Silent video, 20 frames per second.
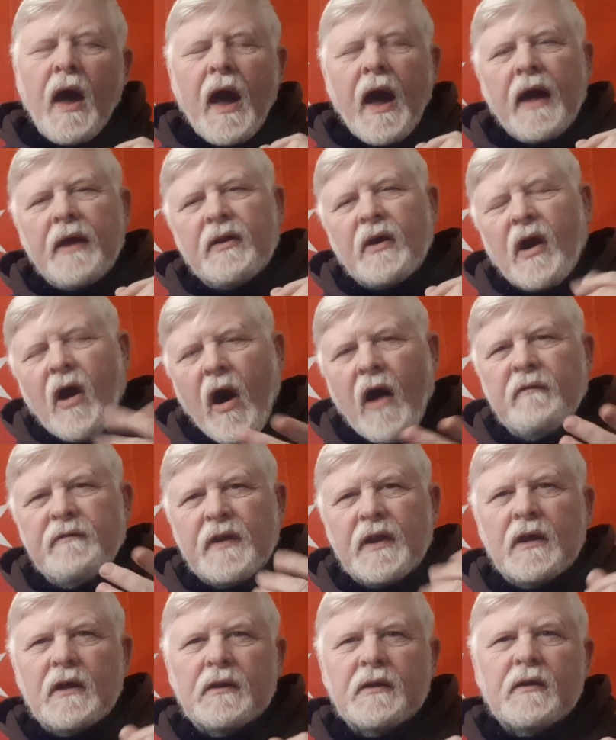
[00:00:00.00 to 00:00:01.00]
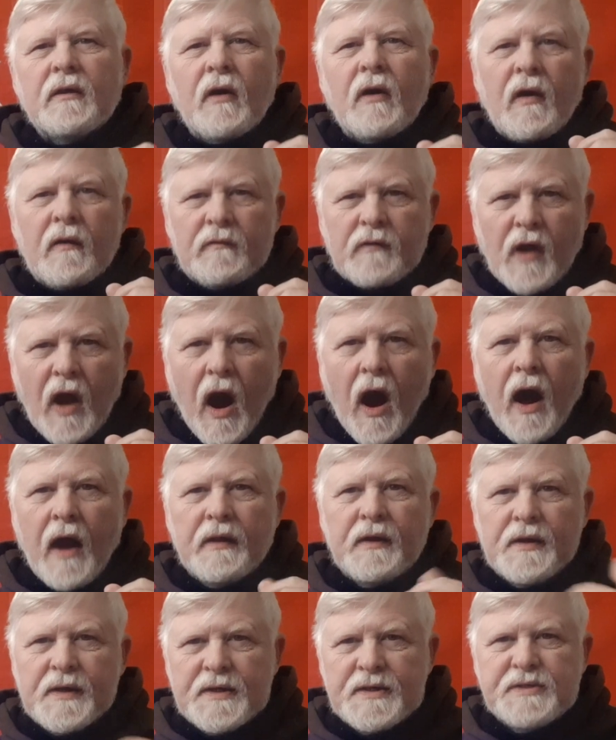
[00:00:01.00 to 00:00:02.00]
and the covenant of
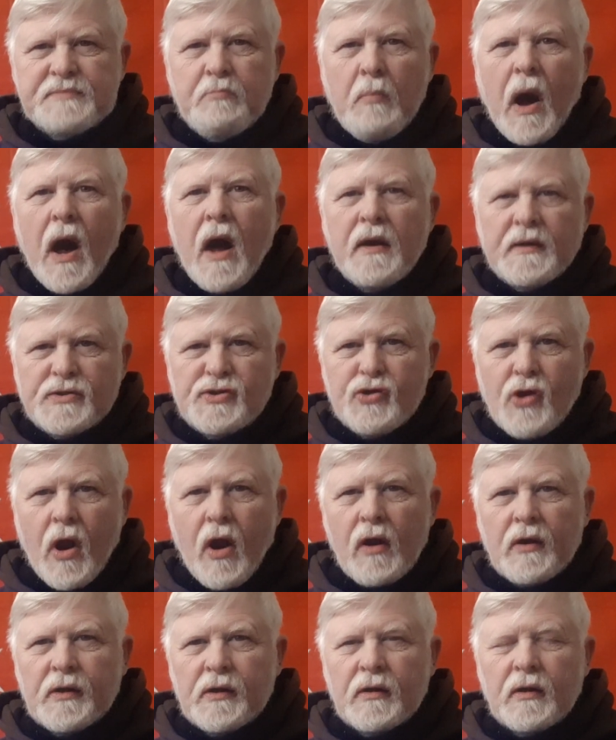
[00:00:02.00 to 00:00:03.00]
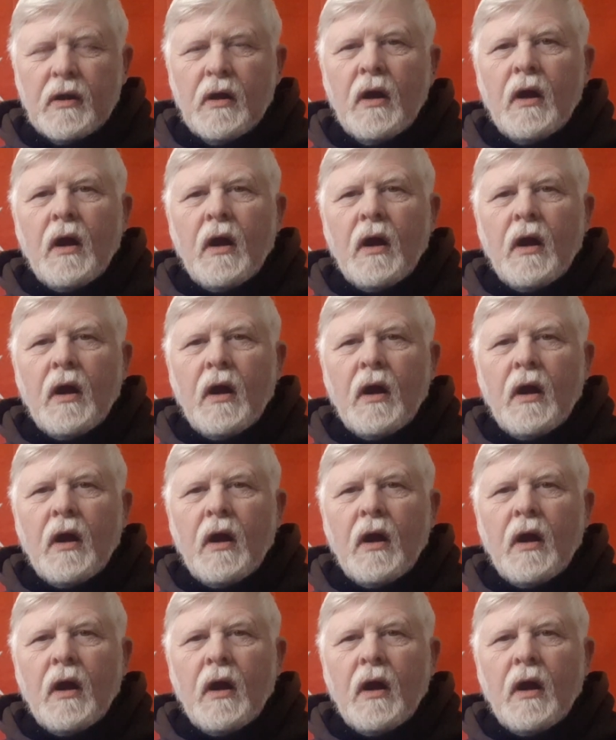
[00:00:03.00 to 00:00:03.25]
God is my charter.